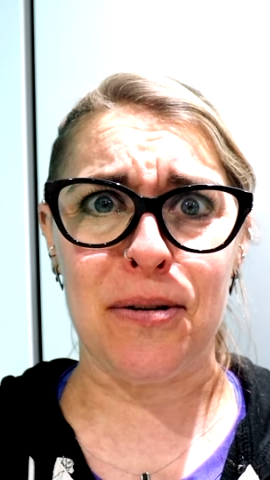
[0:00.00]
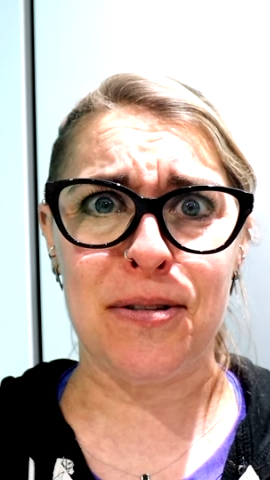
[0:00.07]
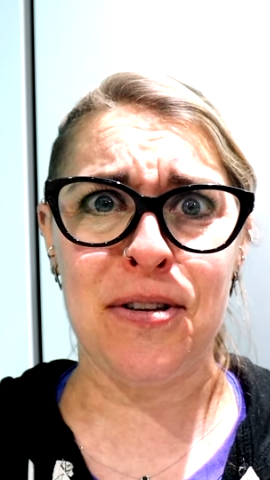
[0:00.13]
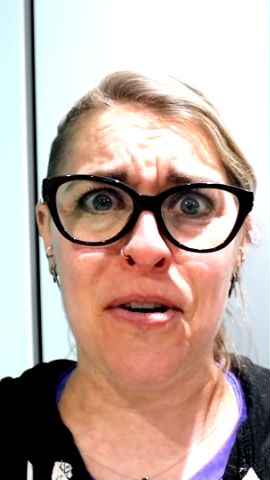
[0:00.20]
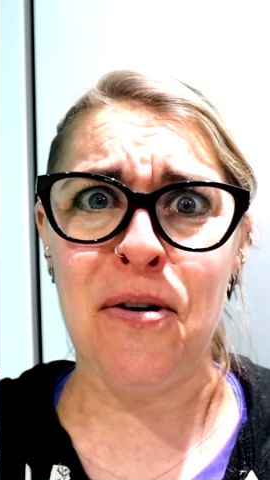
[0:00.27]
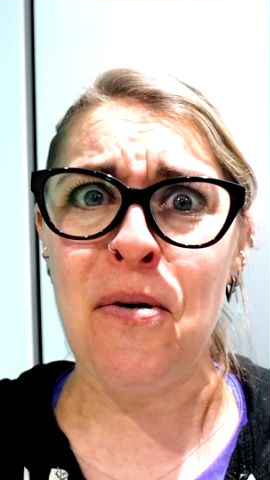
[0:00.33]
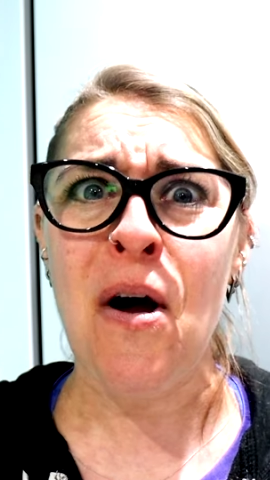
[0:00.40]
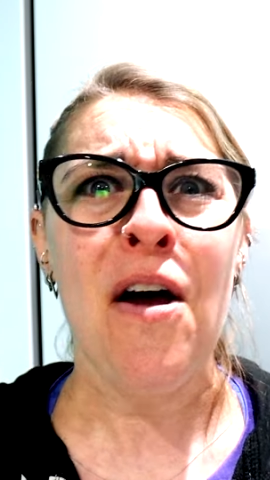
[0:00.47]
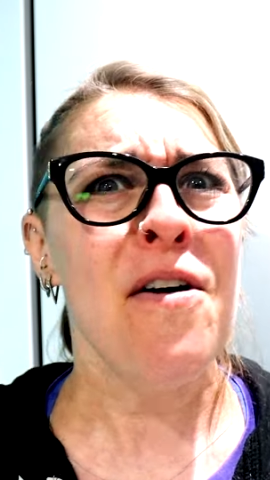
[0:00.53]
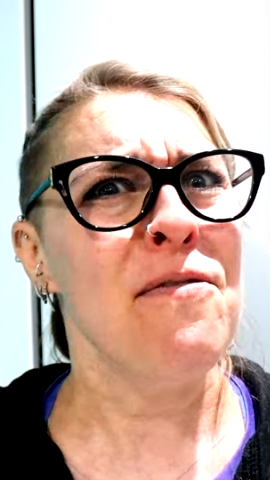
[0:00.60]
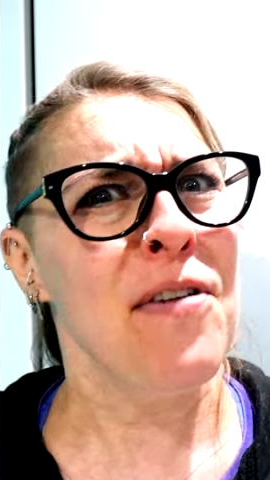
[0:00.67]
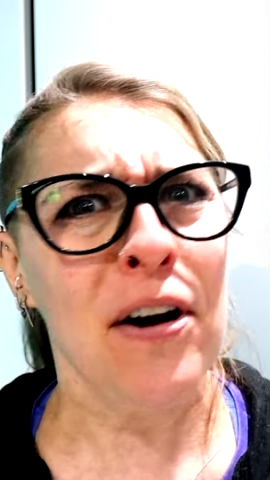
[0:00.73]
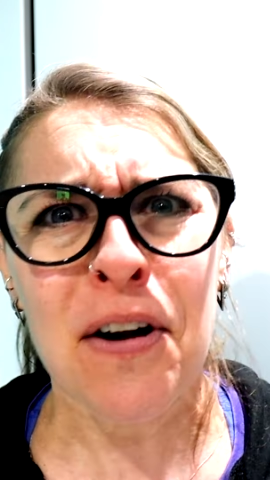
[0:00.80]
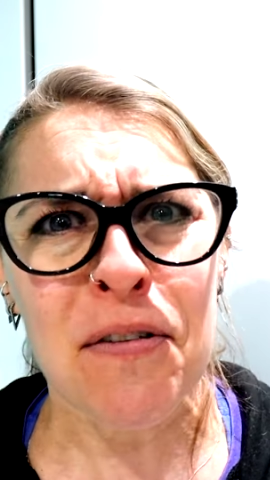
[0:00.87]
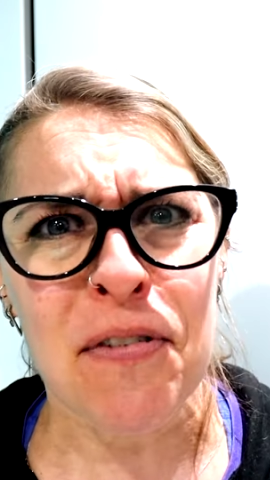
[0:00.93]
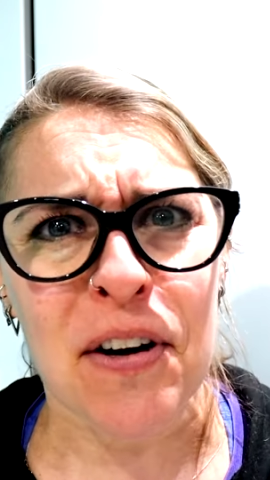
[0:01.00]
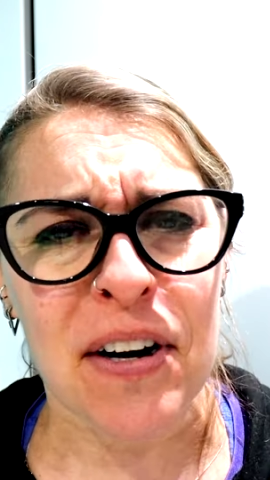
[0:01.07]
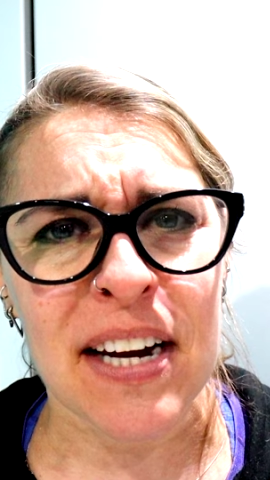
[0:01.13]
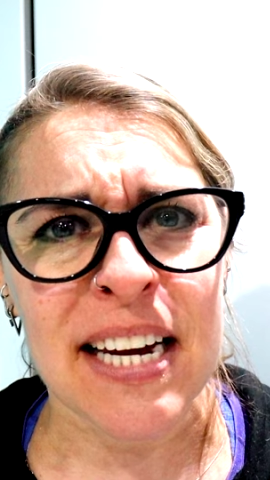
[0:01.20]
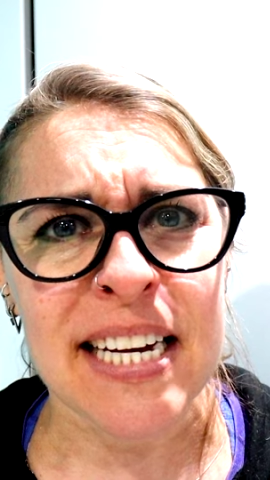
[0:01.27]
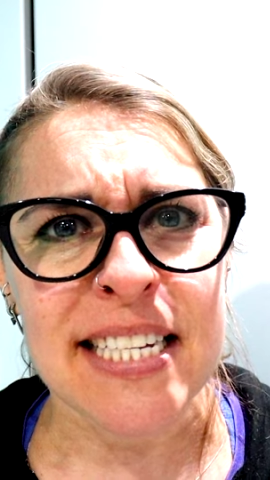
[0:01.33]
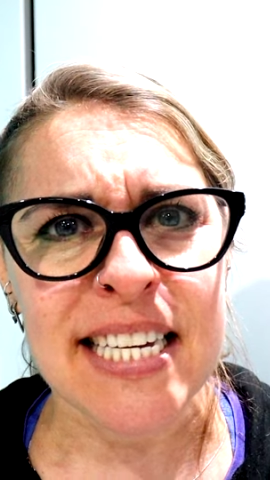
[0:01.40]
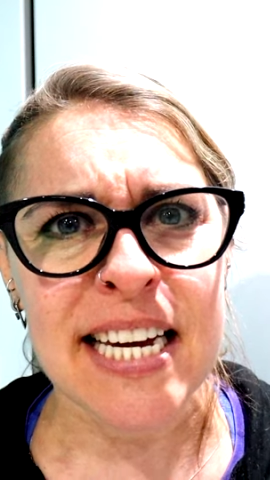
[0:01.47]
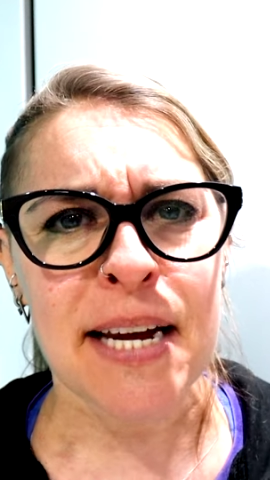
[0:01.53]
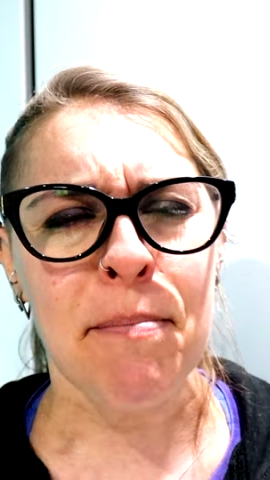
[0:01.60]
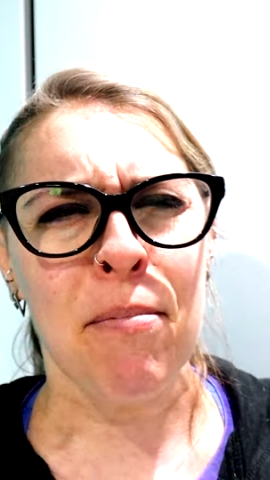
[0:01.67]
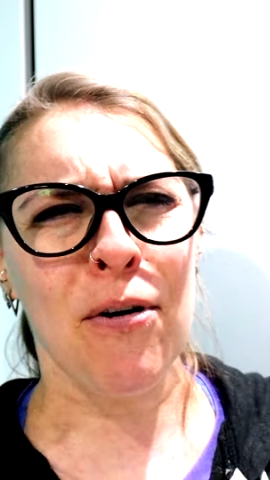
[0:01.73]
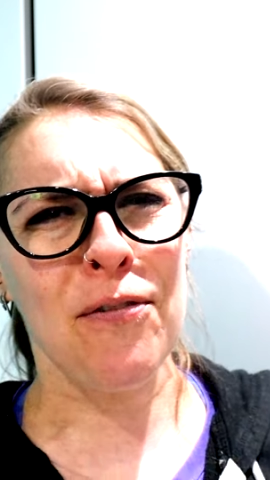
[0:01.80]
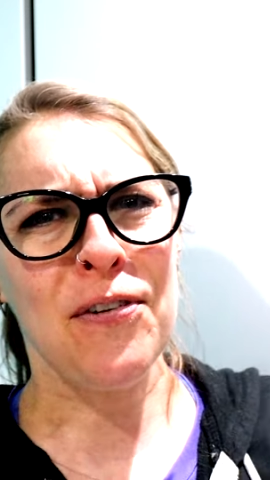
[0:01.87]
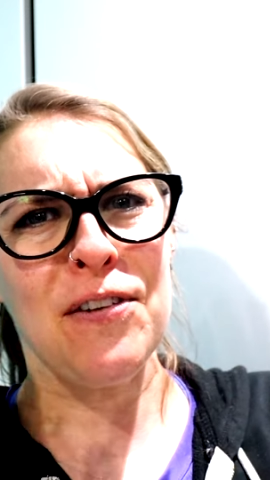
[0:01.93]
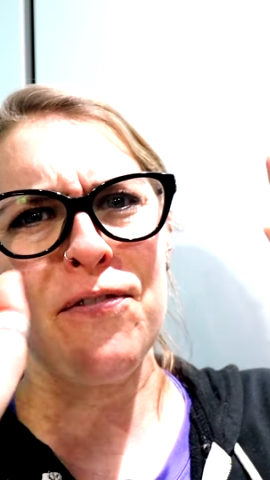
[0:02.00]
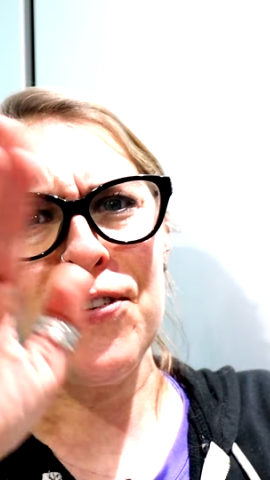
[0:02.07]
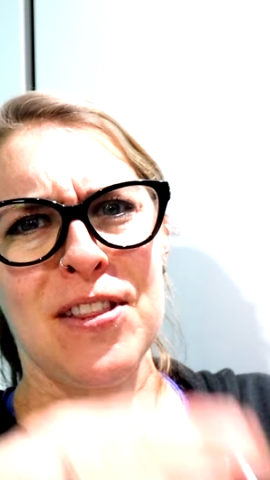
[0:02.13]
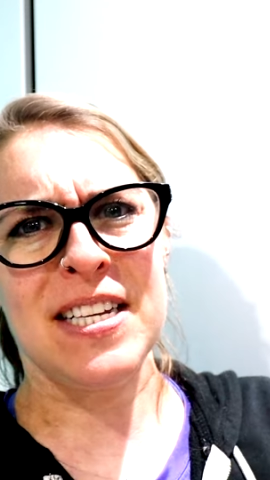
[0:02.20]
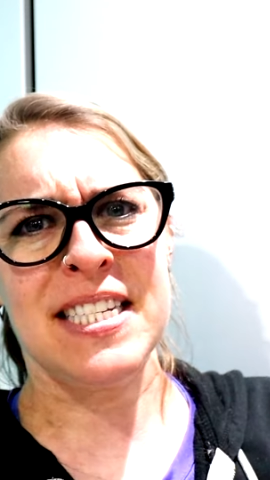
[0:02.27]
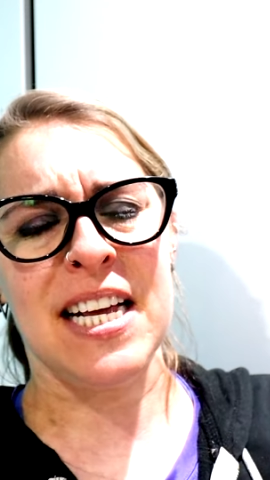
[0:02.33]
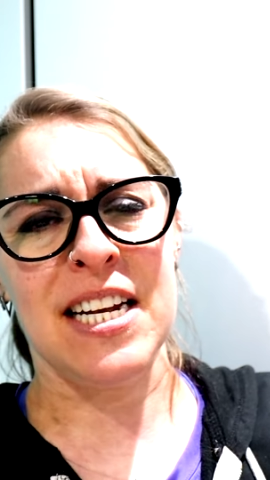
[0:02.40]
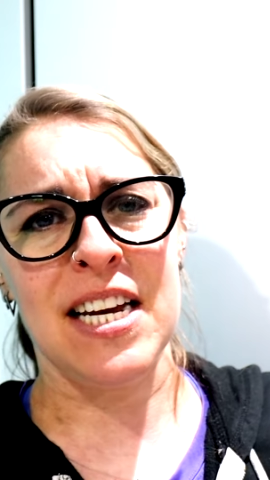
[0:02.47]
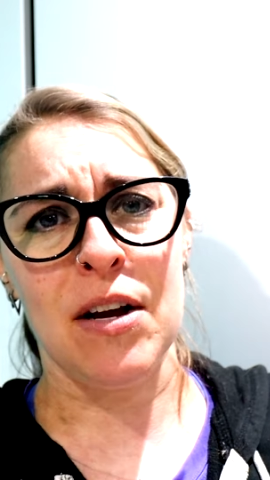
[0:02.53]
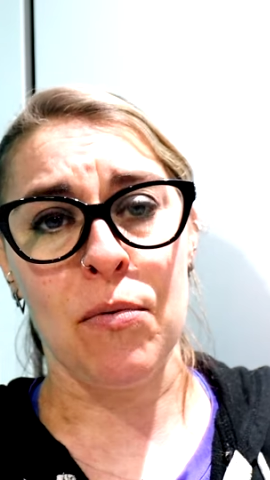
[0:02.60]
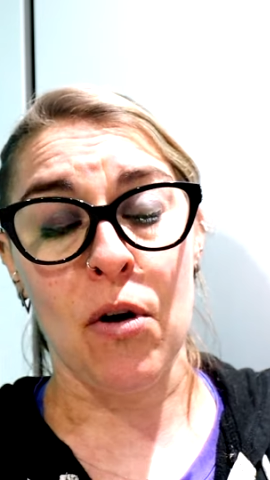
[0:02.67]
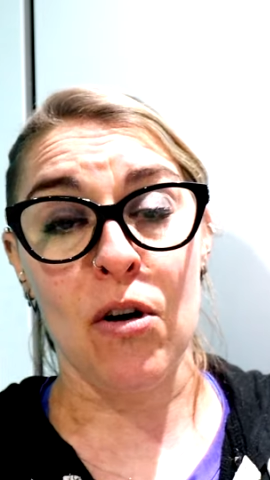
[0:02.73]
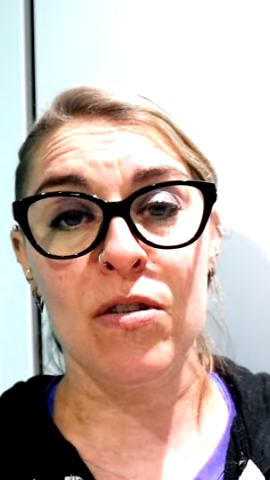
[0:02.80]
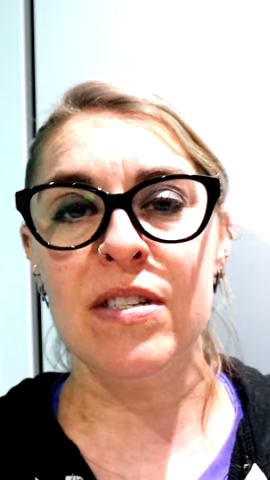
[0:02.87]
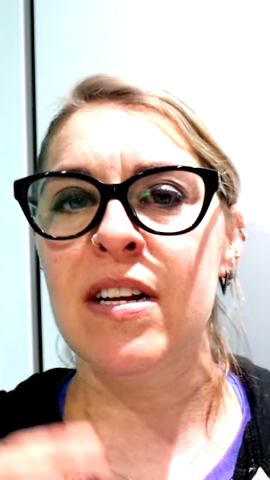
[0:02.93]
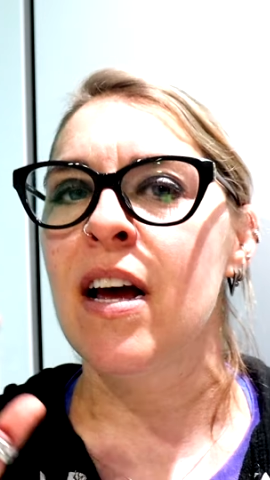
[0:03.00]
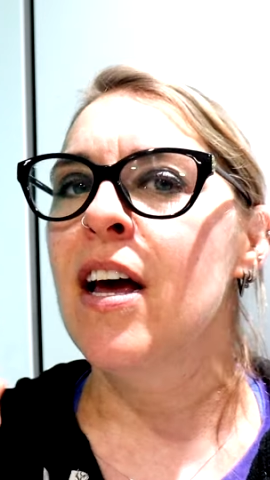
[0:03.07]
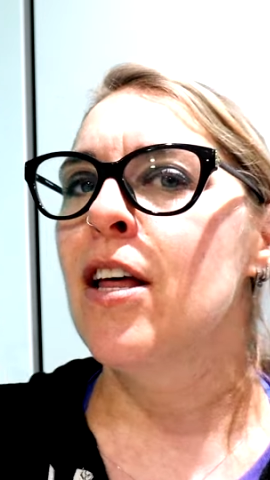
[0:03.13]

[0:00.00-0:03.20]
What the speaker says: So very, very easy, perfect for the Sunday roast.